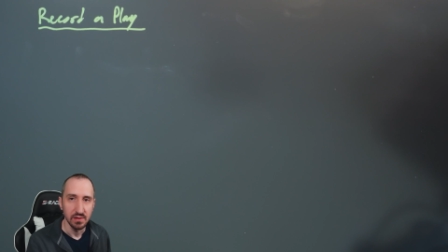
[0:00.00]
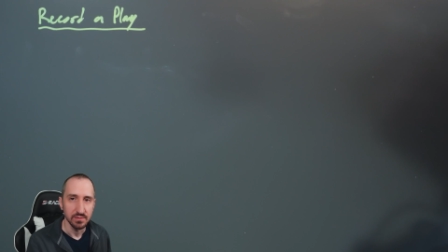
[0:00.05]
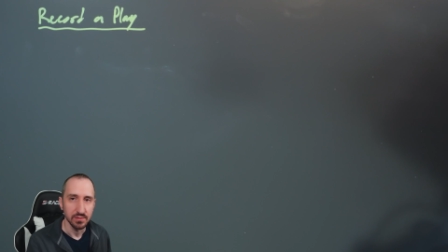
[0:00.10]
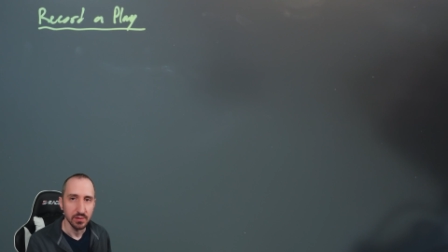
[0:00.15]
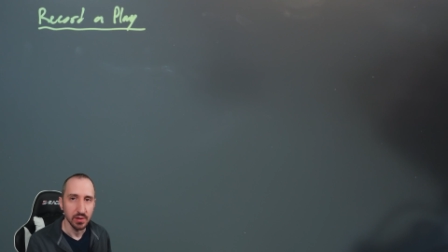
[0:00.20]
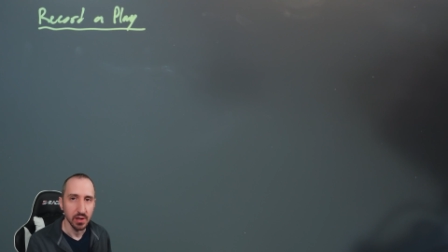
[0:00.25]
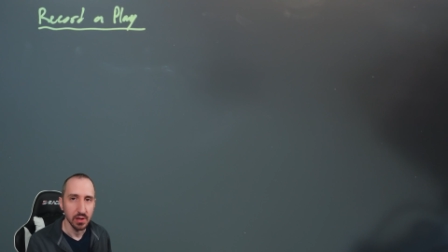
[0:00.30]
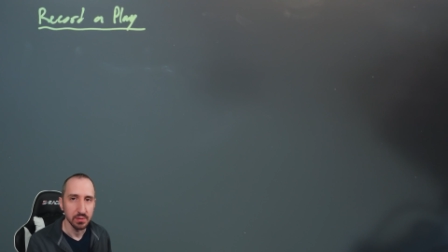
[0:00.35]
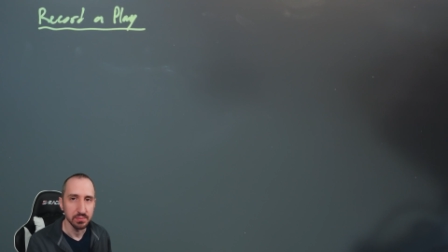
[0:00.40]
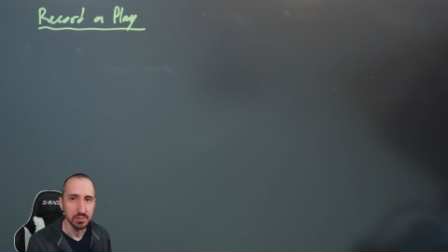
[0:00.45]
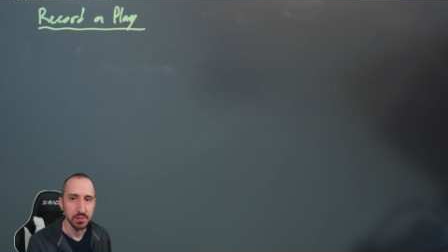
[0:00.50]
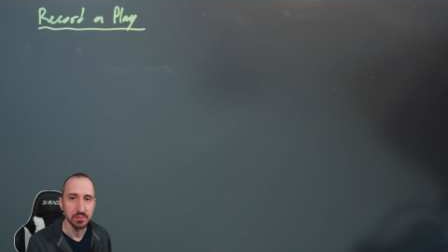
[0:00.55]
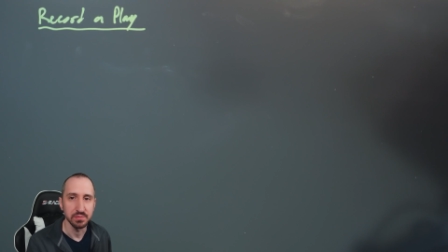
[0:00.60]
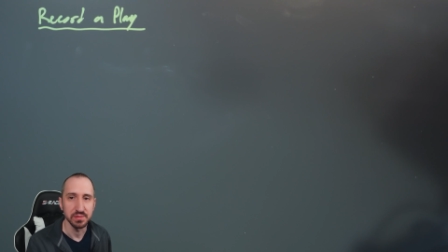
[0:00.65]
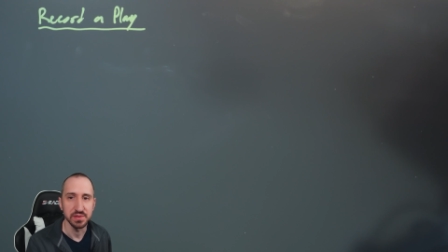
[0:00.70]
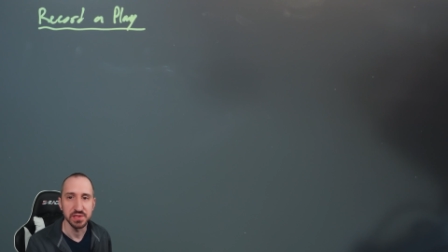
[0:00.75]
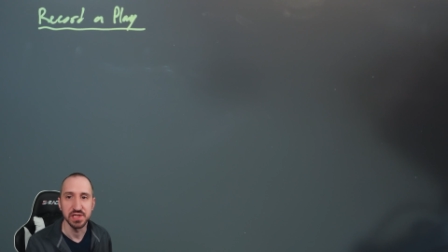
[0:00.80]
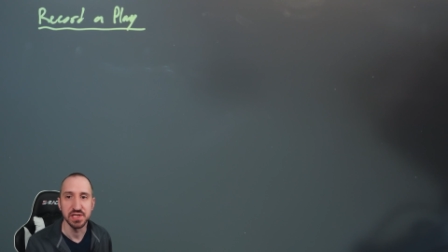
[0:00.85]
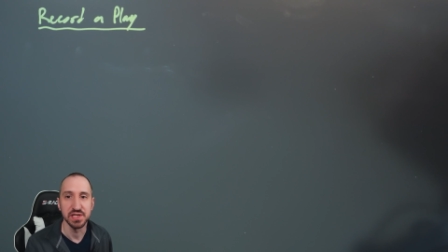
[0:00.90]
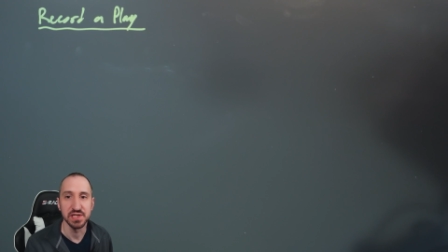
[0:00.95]
for our
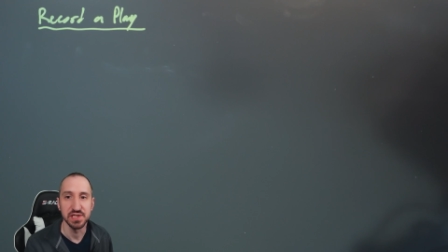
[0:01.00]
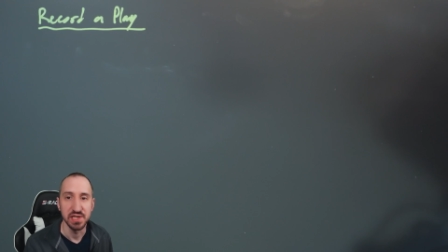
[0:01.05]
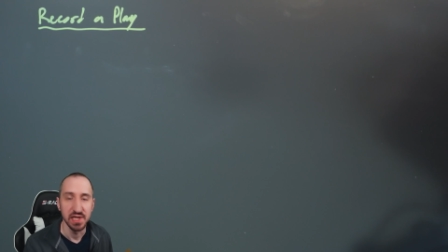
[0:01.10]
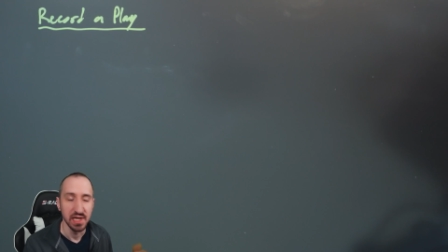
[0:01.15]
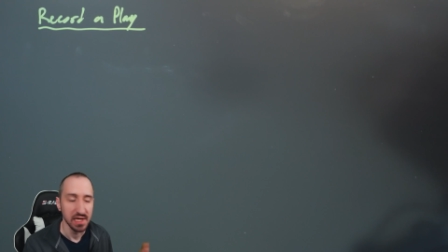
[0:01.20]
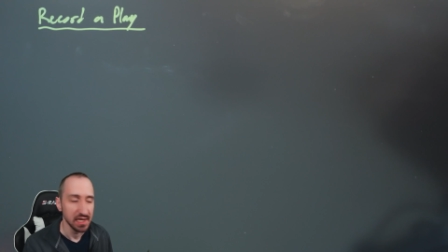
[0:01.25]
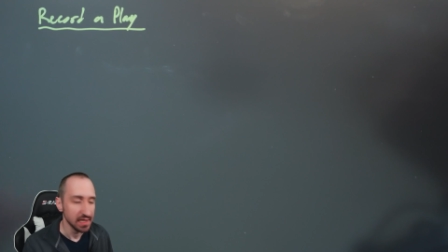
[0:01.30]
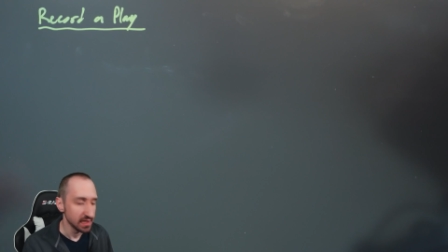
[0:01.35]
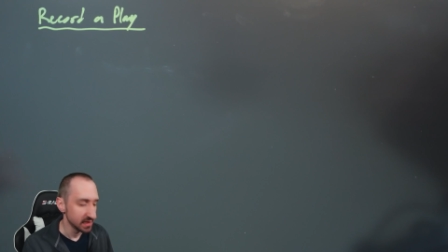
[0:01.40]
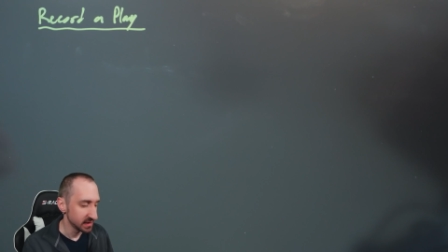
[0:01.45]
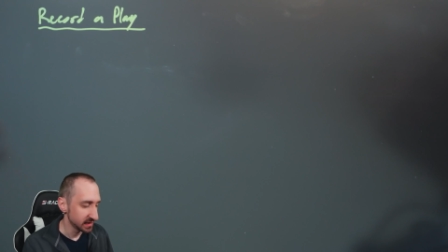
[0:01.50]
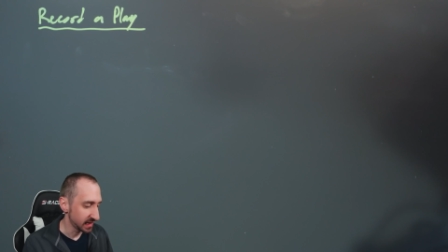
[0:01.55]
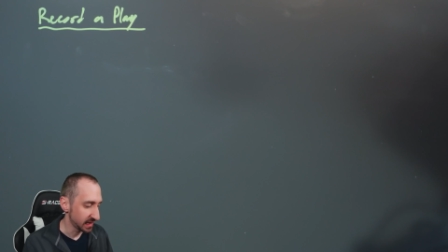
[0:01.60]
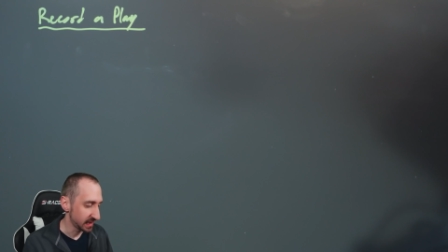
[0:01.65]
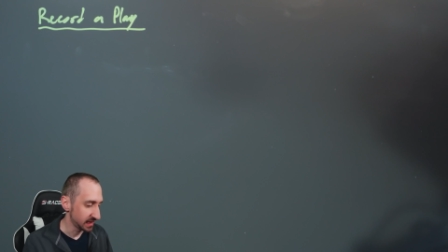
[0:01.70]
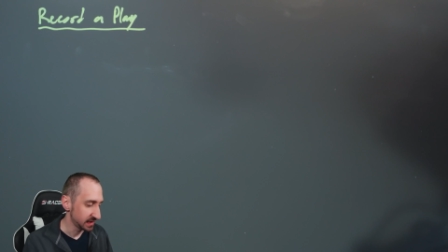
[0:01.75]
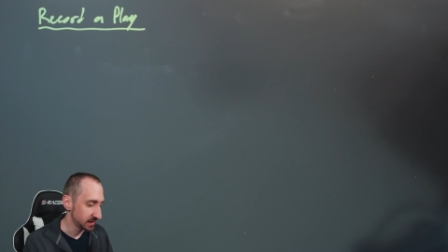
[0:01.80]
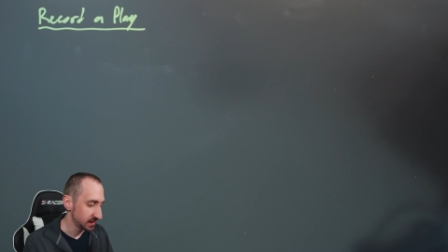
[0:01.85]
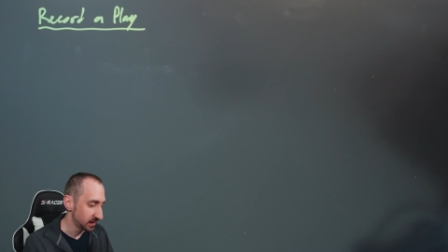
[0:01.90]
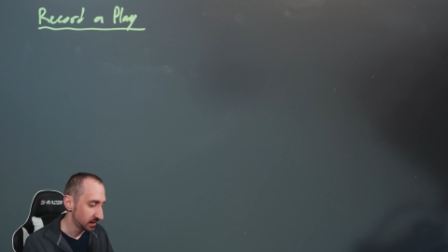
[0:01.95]
purposes
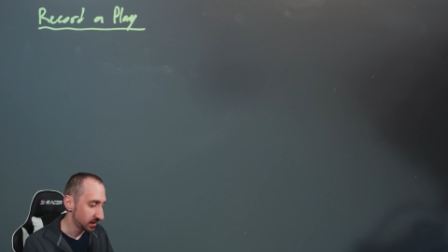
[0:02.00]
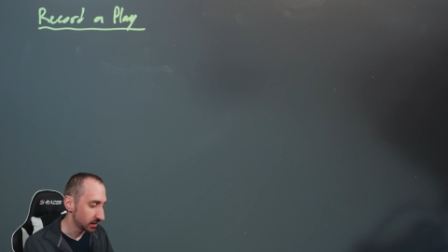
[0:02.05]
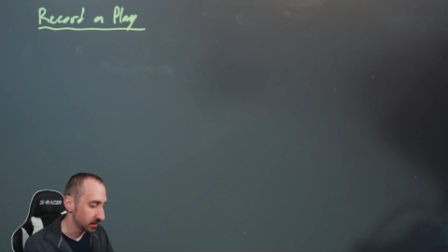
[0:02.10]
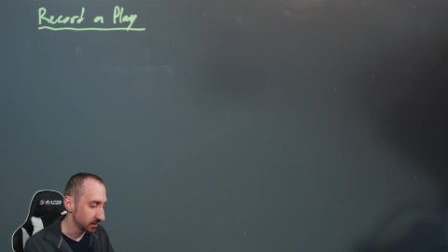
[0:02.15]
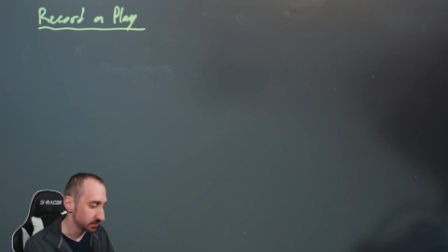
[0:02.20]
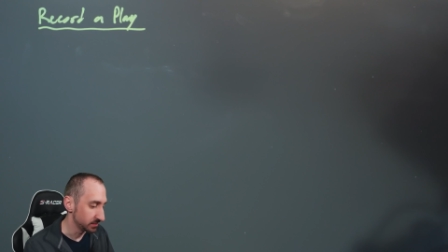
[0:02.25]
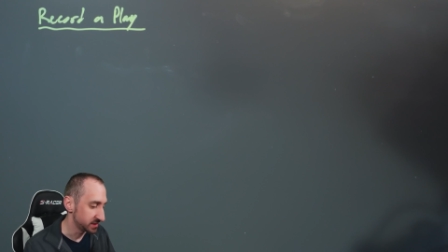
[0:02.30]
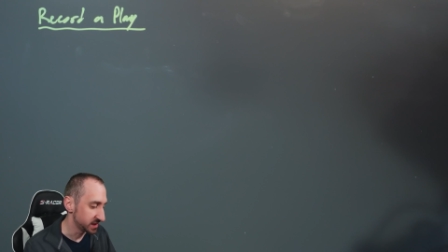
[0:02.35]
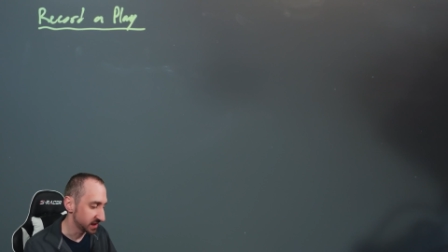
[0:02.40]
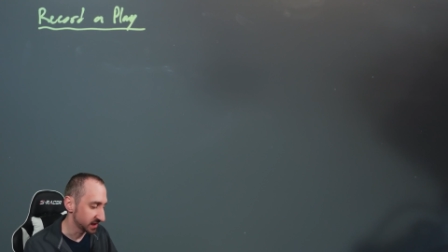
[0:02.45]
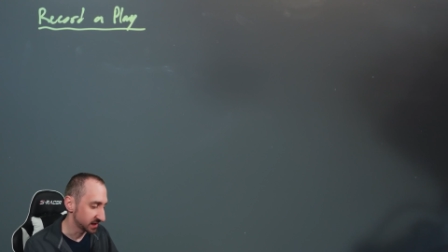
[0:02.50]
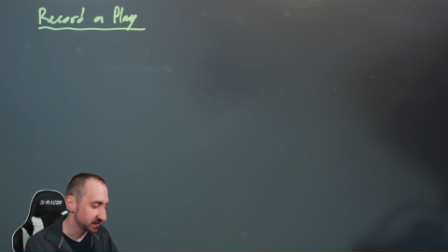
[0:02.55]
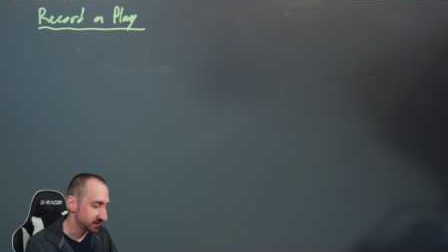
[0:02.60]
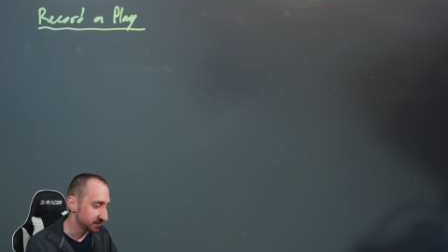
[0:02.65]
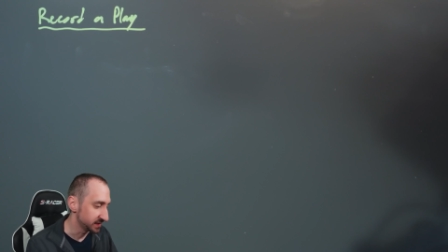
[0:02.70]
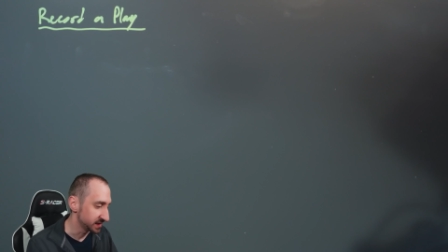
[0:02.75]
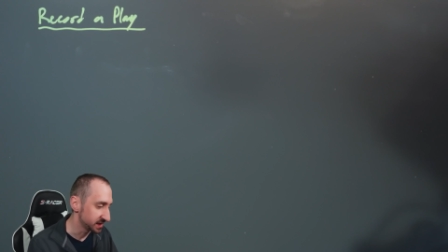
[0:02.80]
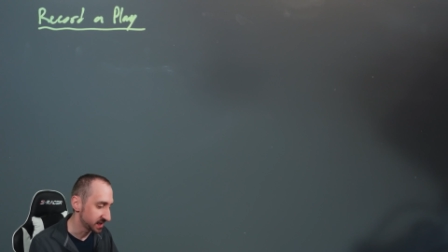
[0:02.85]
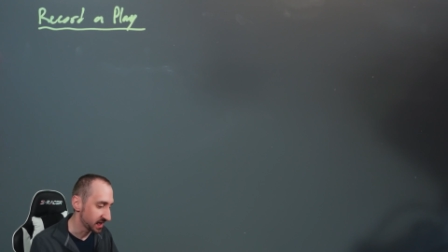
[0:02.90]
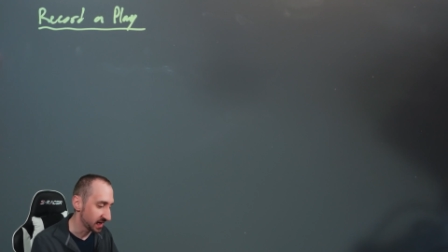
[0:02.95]
that our
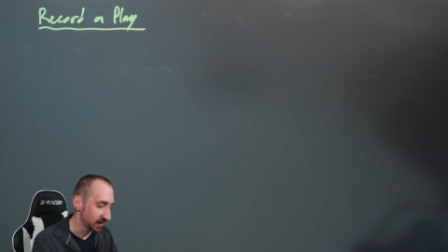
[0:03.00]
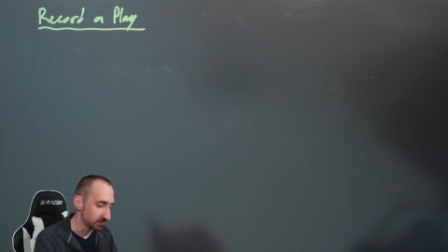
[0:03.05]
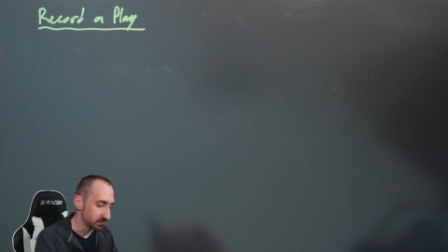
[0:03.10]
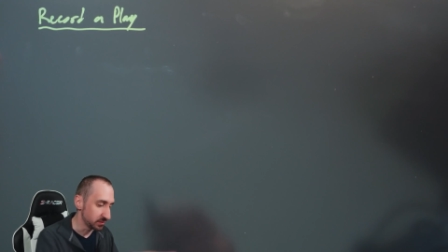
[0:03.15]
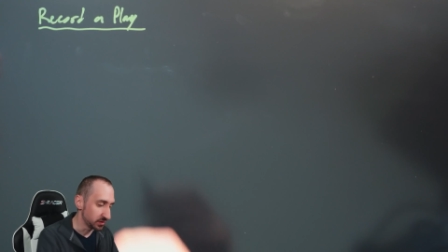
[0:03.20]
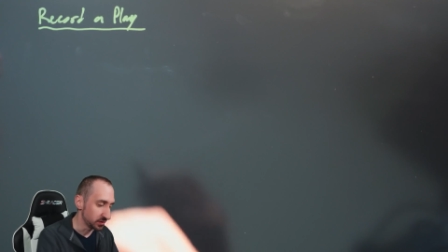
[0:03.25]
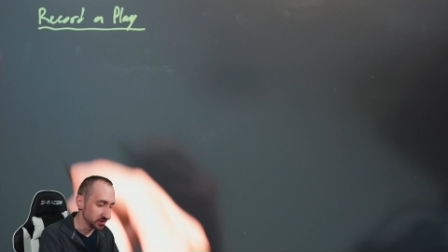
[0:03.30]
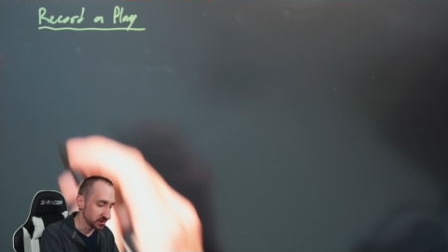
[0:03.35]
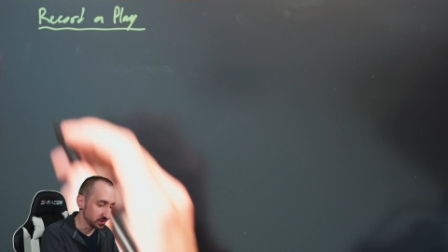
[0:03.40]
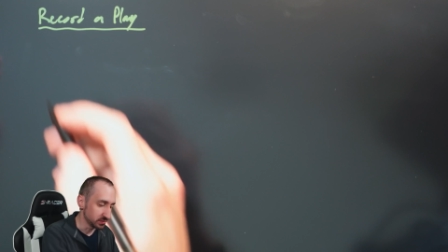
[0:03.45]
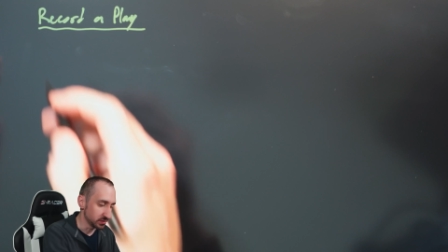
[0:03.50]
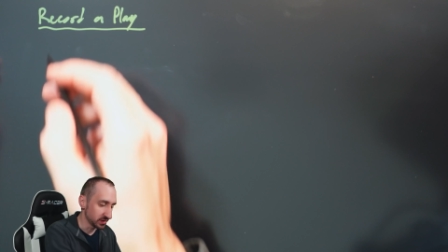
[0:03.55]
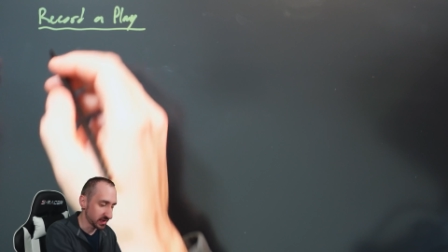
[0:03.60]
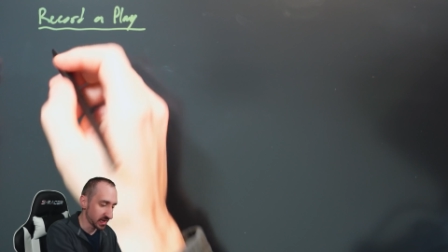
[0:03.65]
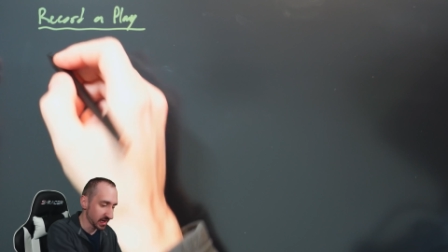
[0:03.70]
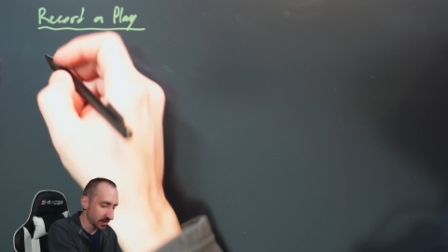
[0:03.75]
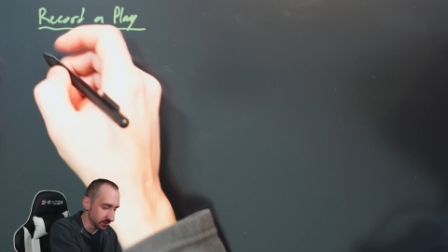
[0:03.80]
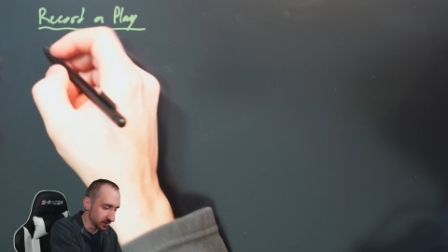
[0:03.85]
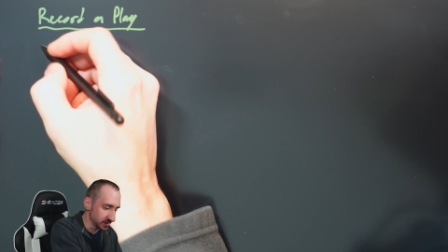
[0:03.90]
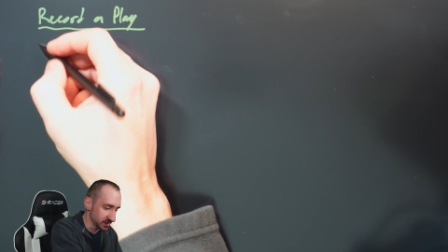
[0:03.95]
objective is to have multiple
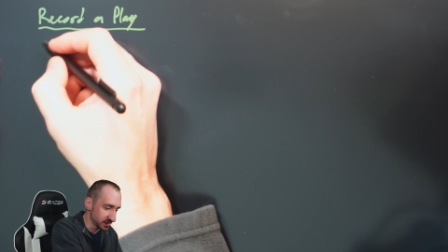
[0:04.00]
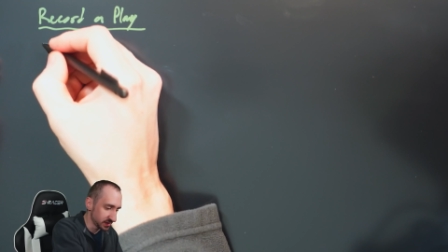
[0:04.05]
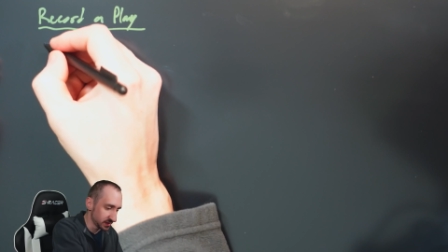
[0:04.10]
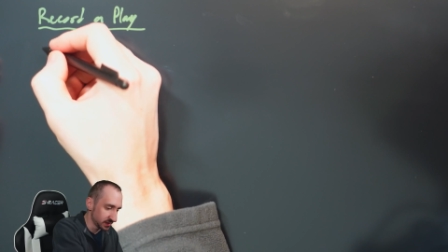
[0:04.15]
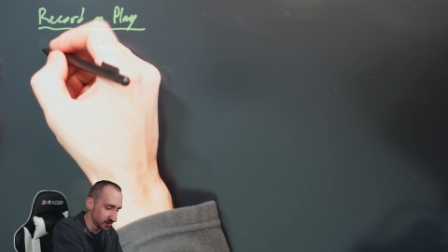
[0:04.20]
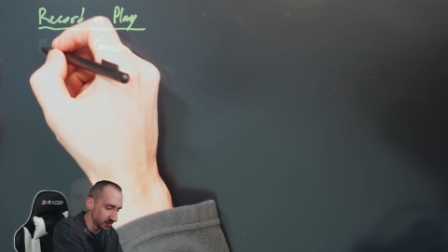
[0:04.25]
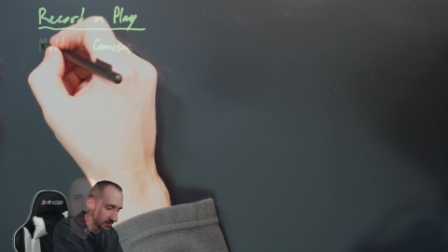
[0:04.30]
cameras.